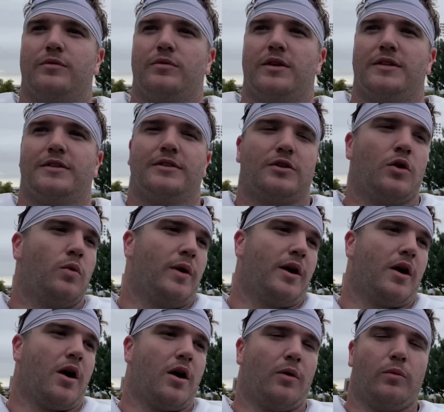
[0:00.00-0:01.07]
this is who
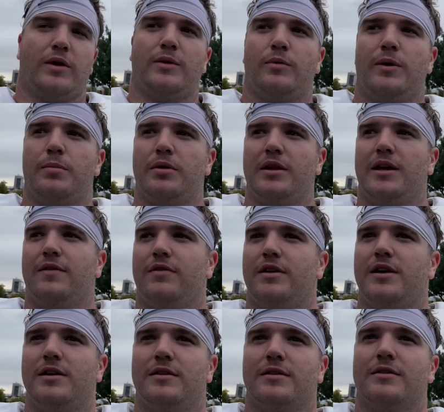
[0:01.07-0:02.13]
we are, and we believe in it.